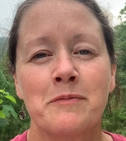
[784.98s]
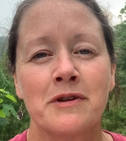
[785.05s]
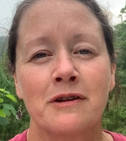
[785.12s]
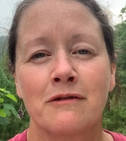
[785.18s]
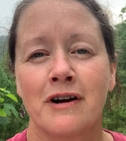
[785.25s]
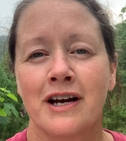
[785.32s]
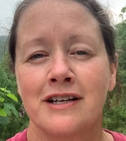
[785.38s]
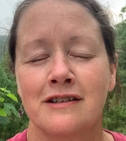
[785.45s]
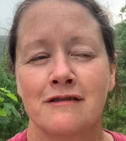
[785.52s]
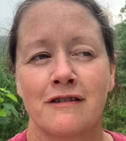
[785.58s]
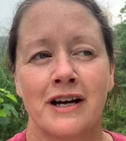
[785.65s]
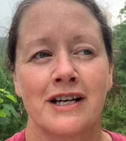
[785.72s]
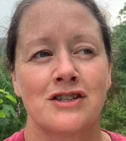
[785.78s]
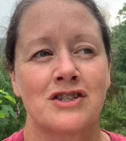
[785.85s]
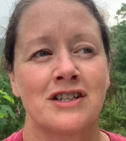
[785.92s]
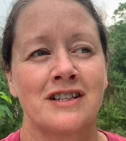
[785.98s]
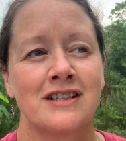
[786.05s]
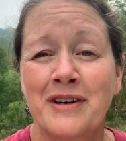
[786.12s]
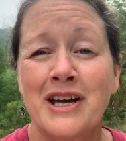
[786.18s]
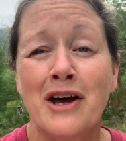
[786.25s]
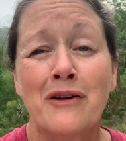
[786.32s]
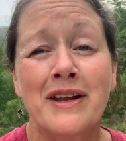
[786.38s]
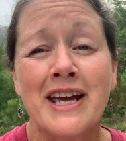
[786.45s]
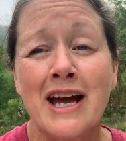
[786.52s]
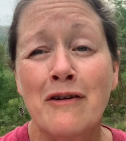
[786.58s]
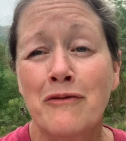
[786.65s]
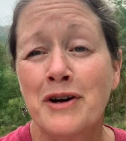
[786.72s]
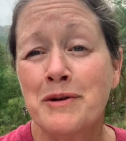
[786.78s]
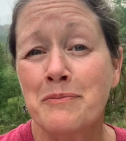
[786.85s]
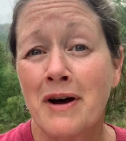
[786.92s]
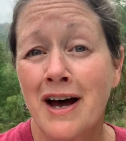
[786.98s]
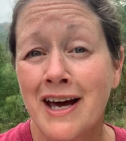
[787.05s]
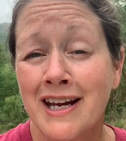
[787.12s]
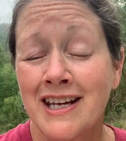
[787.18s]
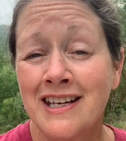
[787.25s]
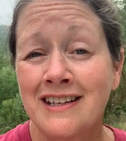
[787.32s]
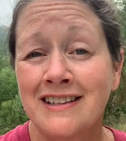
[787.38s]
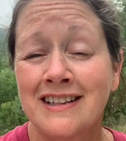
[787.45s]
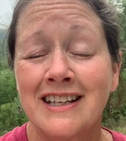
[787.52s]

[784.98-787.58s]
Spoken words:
in the right direction. We only have one body,